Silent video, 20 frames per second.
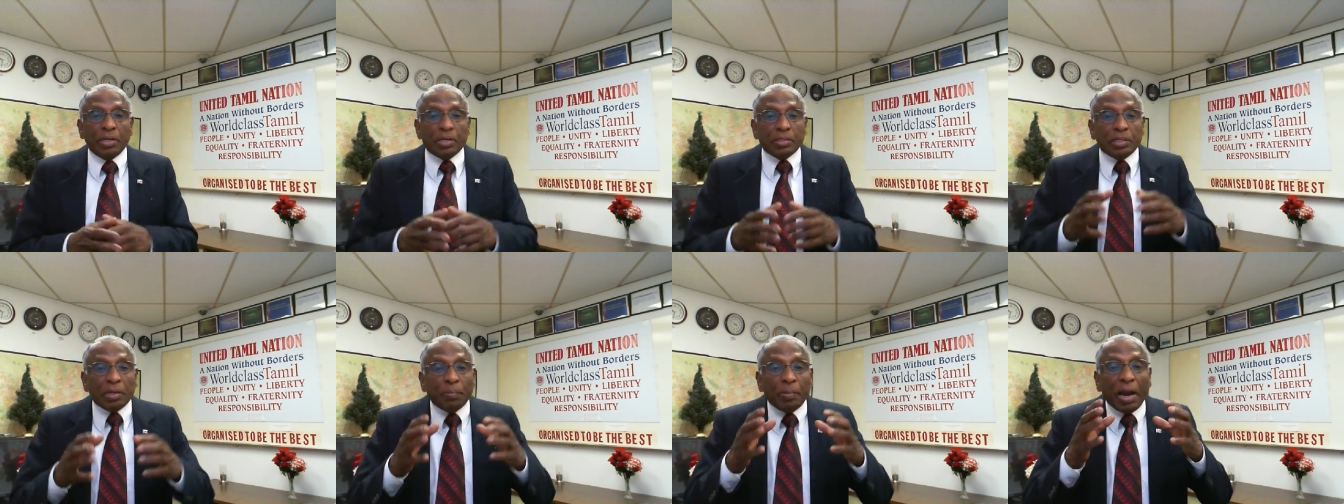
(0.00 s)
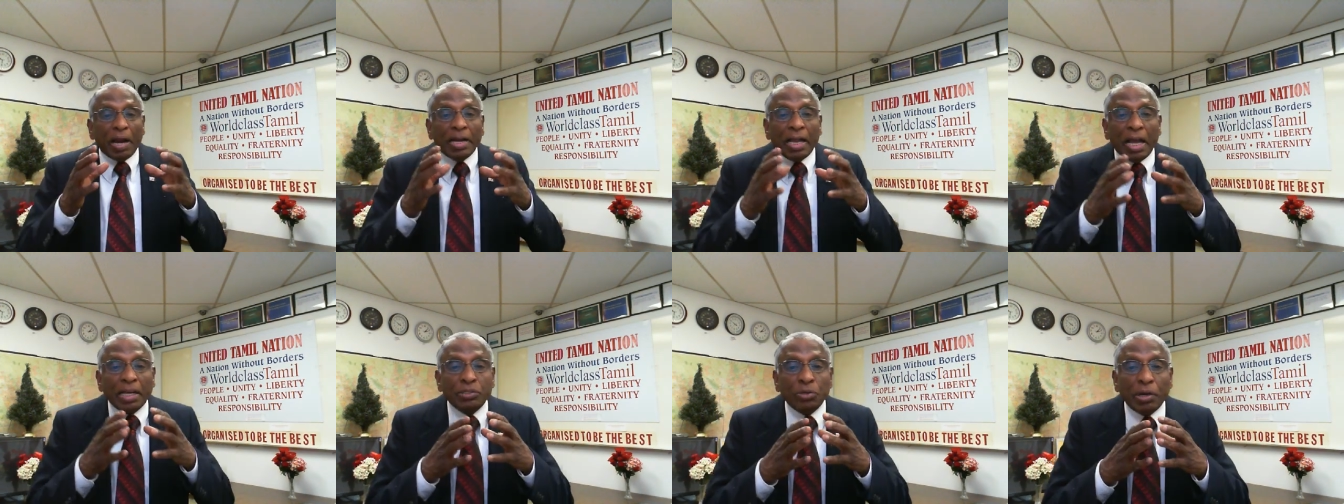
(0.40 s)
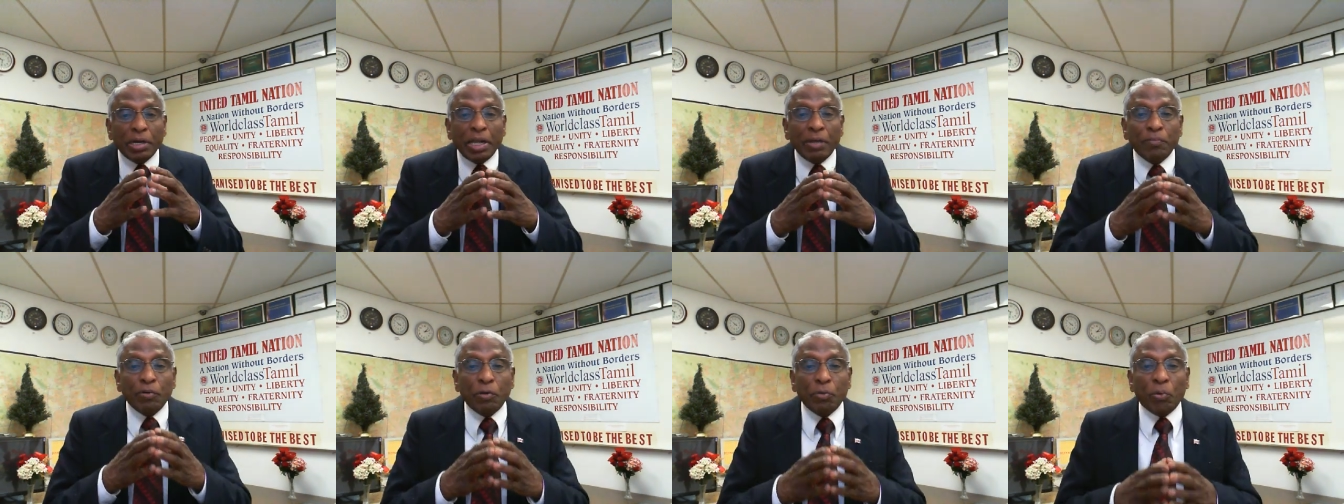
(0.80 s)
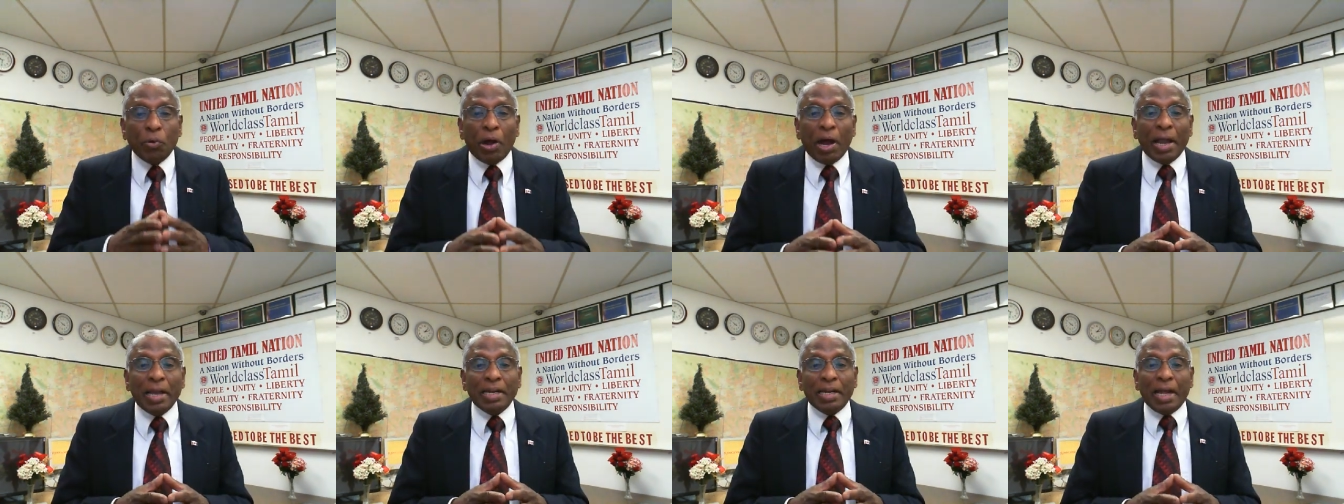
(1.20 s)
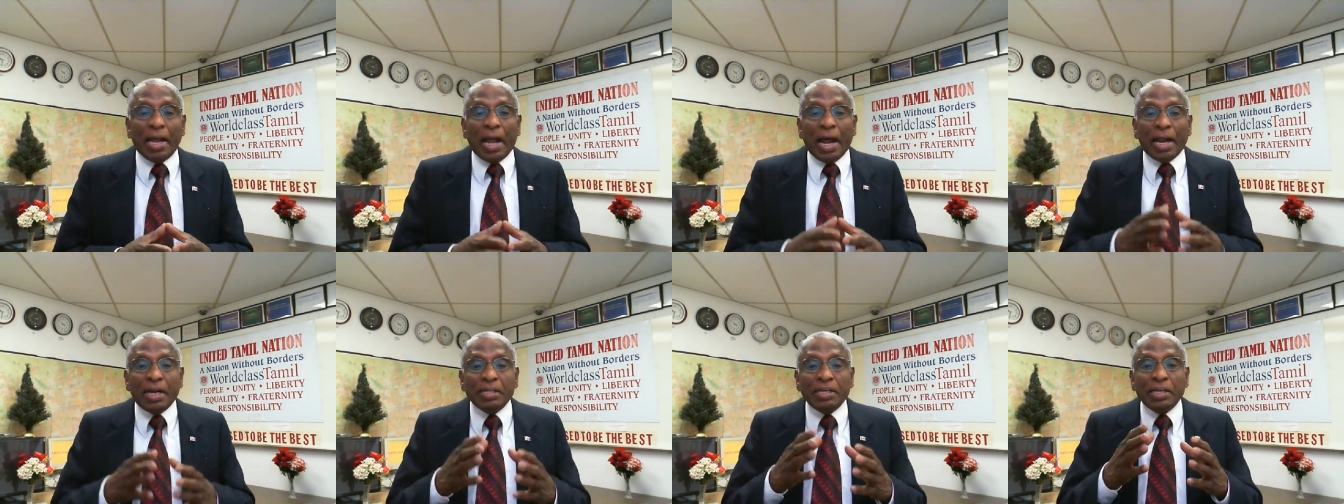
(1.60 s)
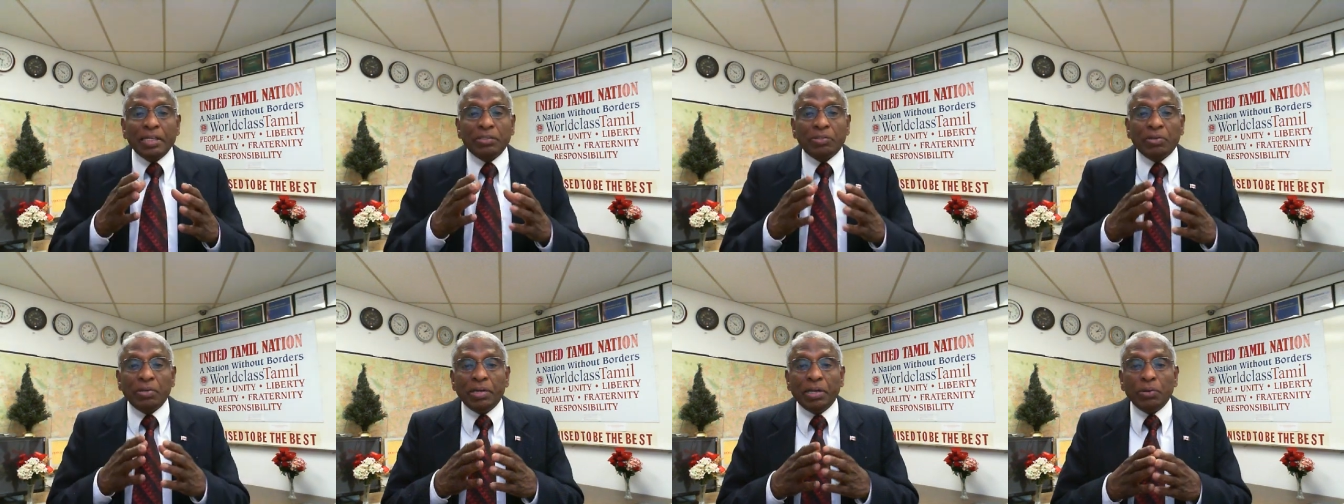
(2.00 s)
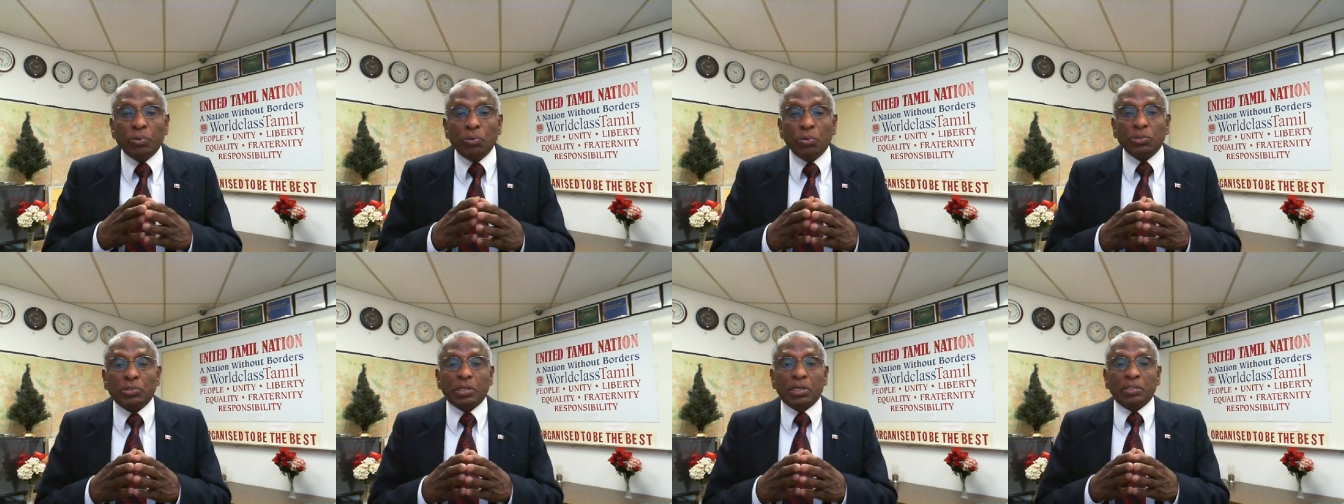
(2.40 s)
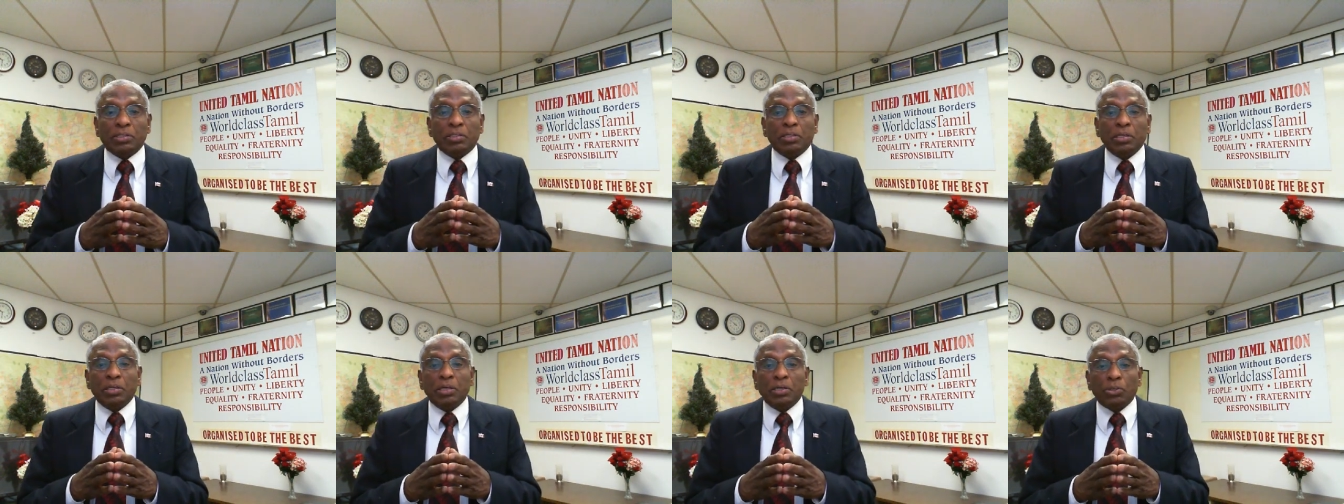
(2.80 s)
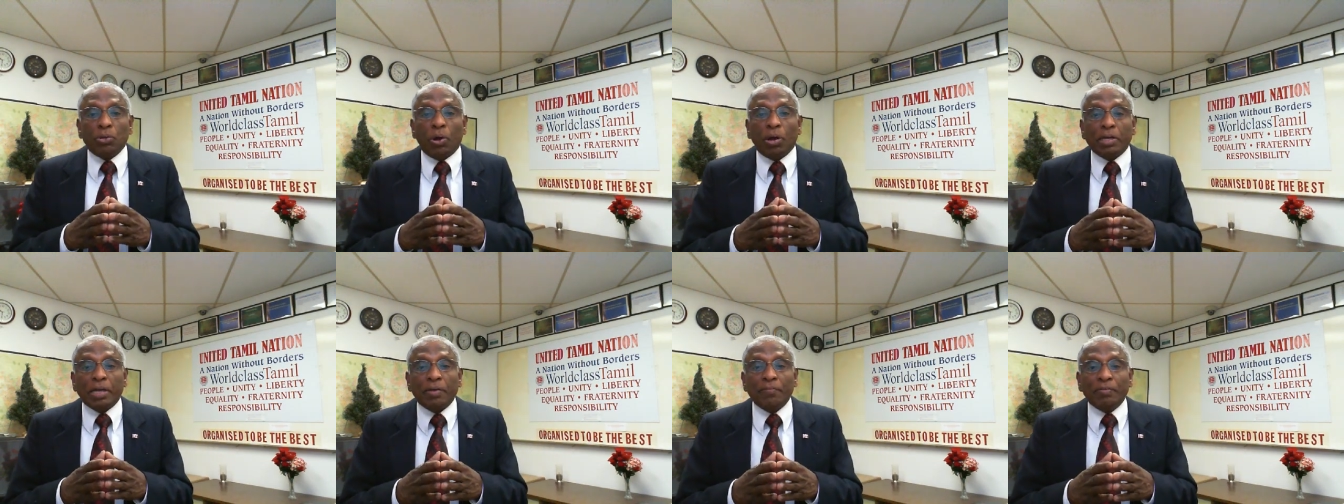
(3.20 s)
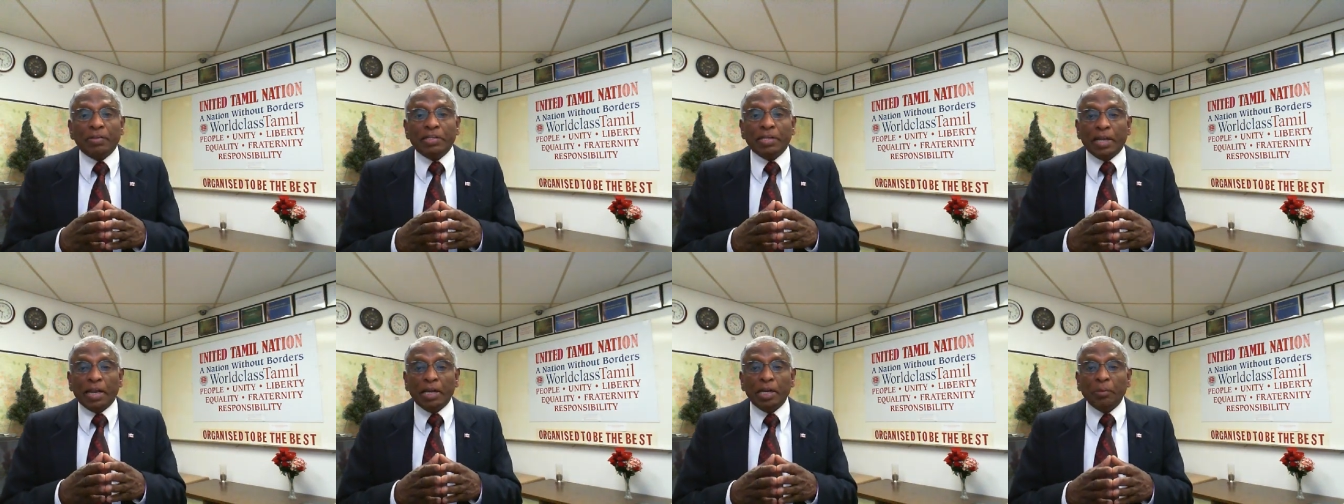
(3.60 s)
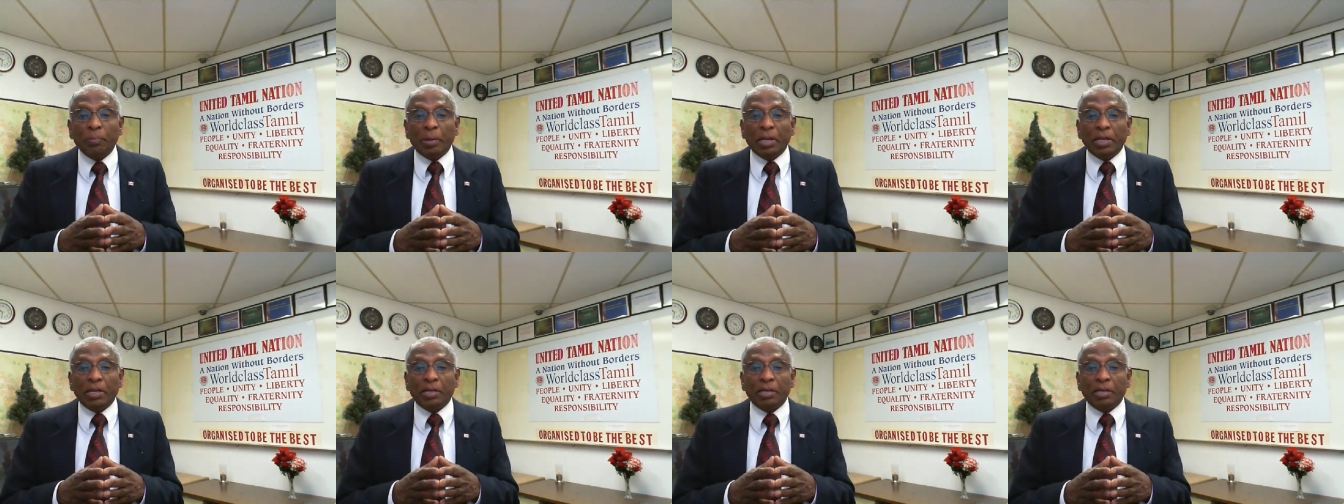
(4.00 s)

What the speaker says: The blood has not even dried, and these losers talking with the enemy.